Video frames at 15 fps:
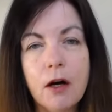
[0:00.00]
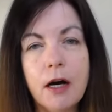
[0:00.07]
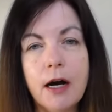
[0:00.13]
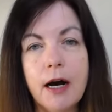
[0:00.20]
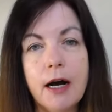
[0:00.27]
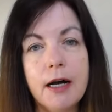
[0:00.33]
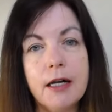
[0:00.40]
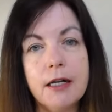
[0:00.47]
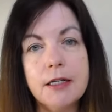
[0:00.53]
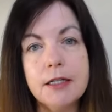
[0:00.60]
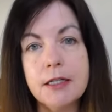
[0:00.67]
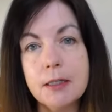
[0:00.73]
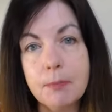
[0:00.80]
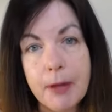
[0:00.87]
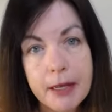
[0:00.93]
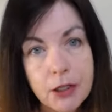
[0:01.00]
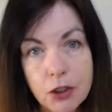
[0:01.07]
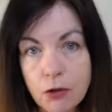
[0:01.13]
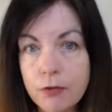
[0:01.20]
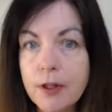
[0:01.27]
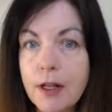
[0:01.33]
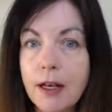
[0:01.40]
and it depends
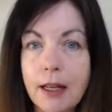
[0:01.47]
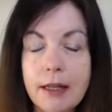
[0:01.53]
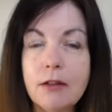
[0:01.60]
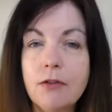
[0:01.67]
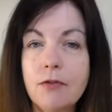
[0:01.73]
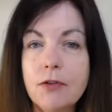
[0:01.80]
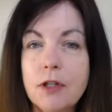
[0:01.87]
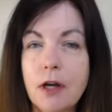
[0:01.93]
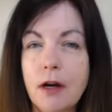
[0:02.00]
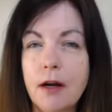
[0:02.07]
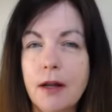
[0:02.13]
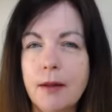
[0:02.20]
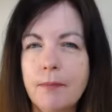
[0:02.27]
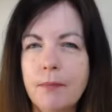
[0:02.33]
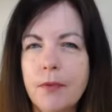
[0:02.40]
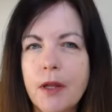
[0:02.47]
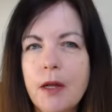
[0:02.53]
on the length of time.